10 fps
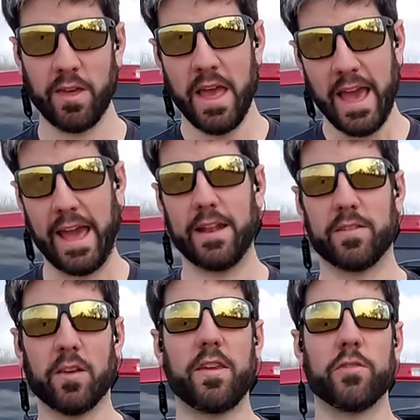And it
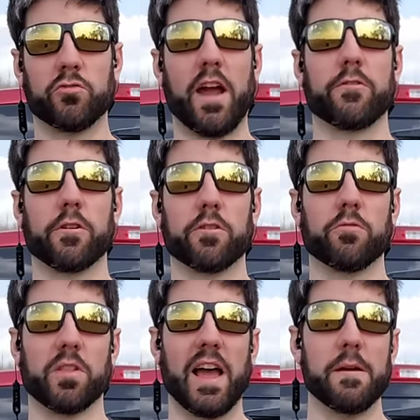does have a track record
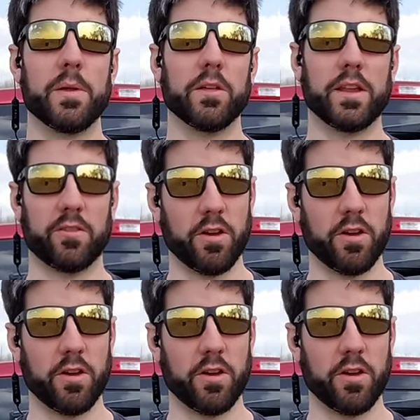of reliability.